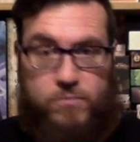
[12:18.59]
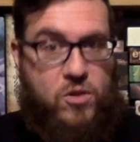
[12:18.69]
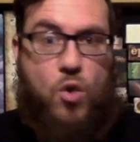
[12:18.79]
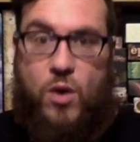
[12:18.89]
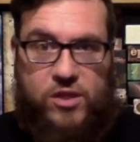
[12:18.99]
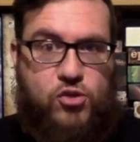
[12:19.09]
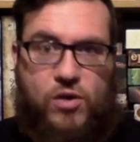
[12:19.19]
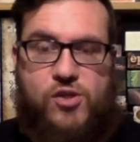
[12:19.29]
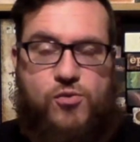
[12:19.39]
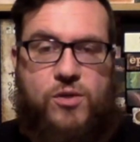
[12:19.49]
know where the
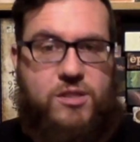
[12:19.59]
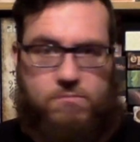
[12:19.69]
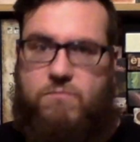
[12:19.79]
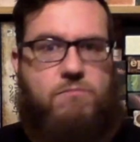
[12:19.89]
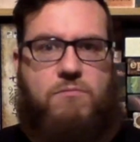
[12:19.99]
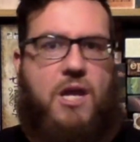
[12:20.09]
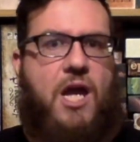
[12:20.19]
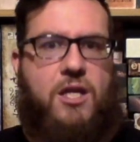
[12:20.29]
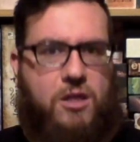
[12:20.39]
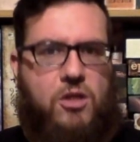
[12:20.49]
treasure is.
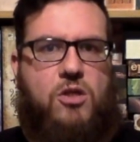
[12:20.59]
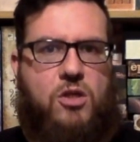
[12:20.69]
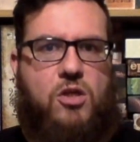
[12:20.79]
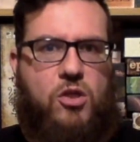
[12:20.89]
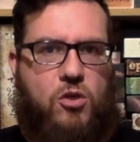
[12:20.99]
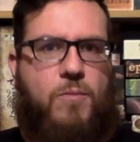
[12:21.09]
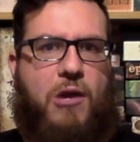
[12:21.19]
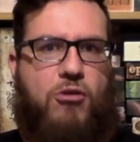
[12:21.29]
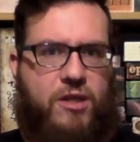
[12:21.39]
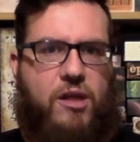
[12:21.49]
Hey, you
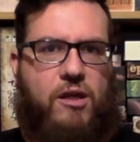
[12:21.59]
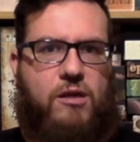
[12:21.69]
buried it.